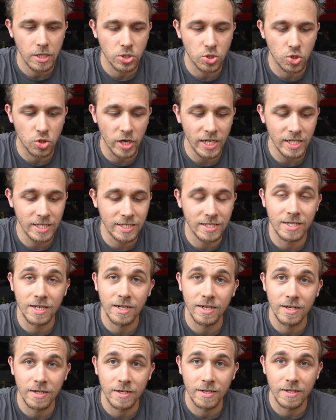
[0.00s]

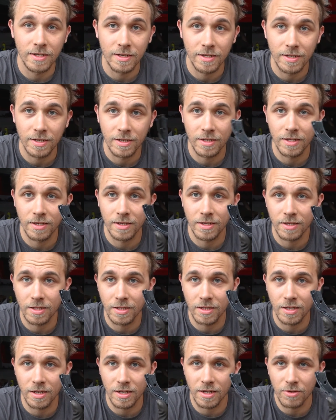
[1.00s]
traced
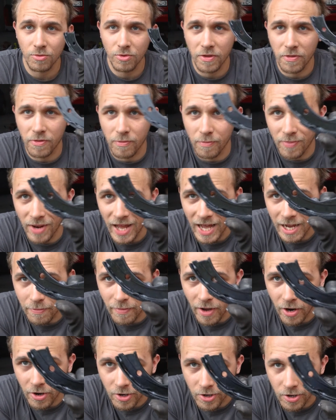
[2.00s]
with black
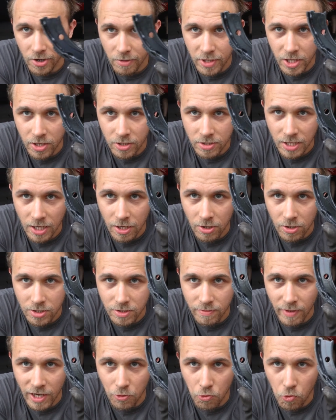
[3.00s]
marker because I
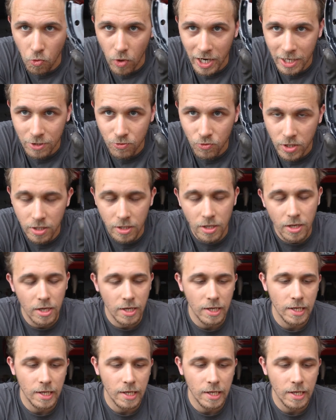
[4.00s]
lost my white one,